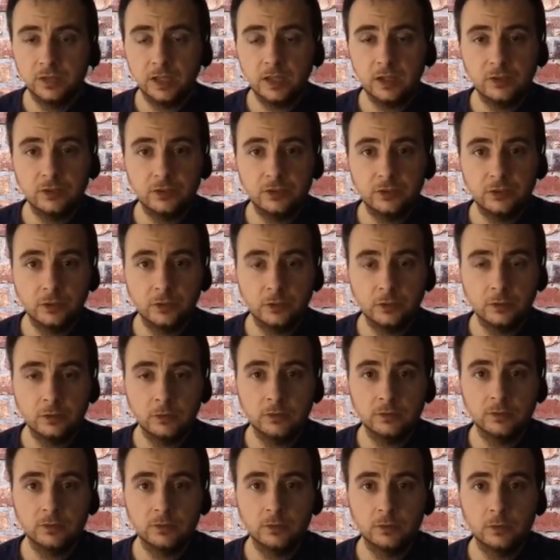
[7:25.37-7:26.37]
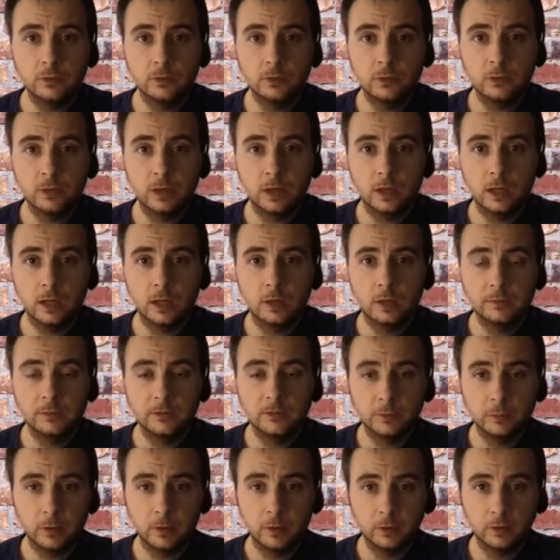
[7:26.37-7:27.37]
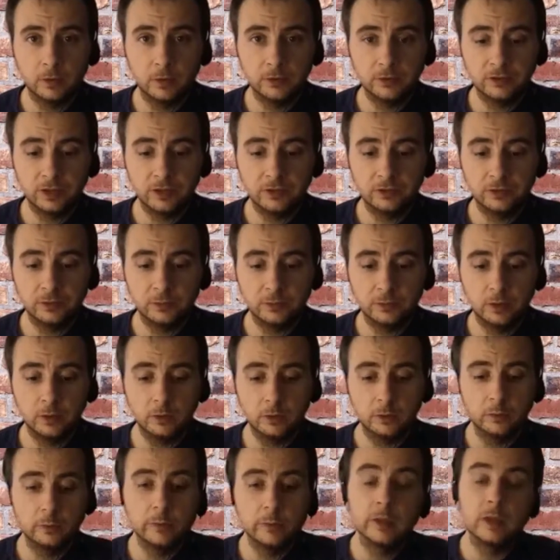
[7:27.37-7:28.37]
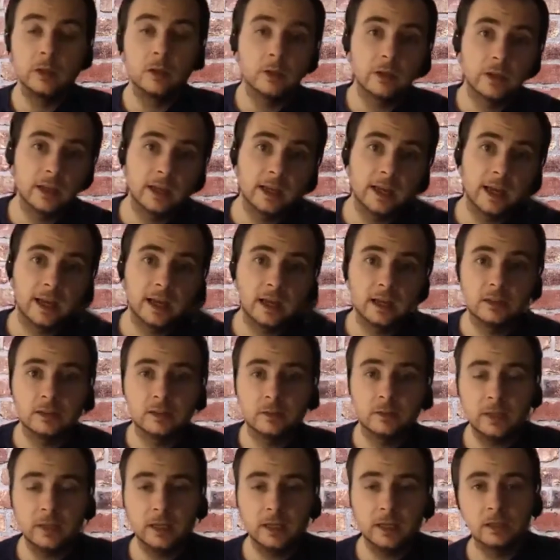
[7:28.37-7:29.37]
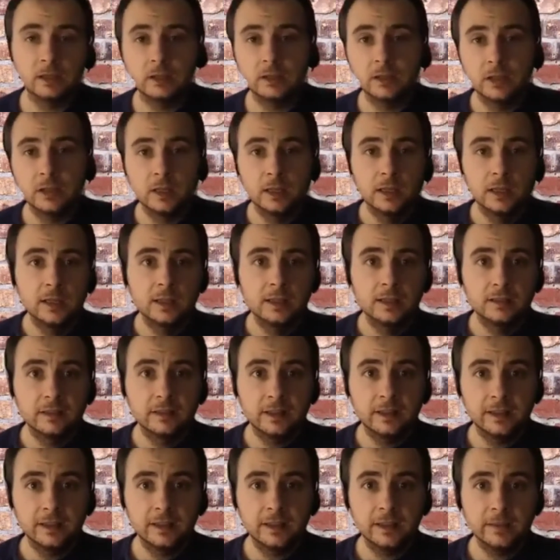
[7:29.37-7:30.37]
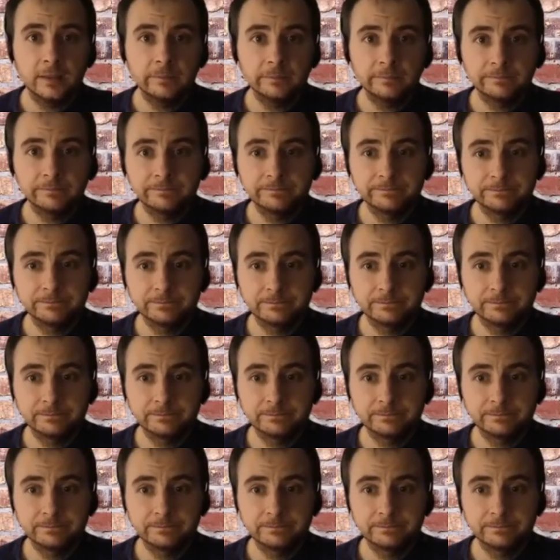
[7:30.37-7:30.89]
stay tuned for tomorrow's session where we'll be looking at demand. Take care.